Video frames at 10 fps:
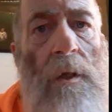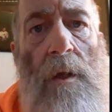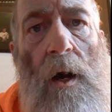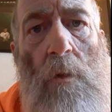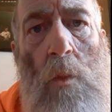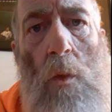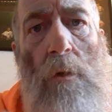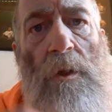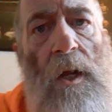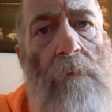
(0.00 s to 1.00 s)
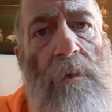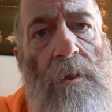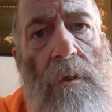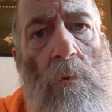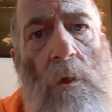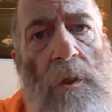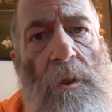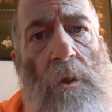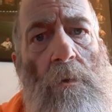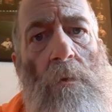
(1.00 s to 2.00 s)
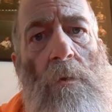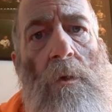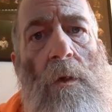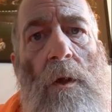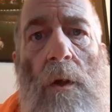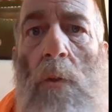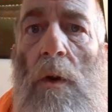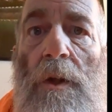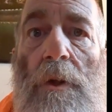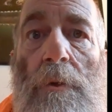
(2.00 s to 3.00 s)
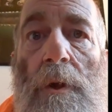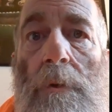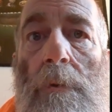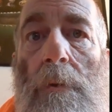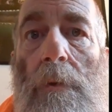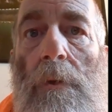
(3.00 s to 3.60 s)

God warned every single one of you. And what do you do?